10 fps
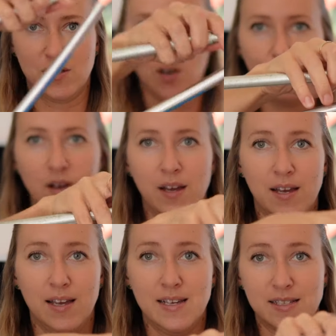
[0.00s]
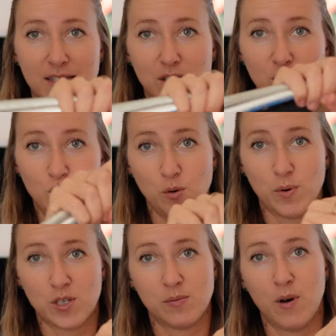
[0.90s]
So it's
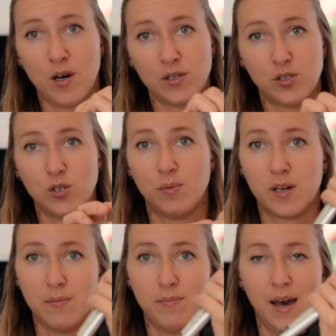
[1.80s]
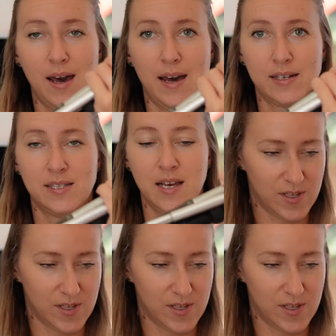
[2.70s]
super small, super compact.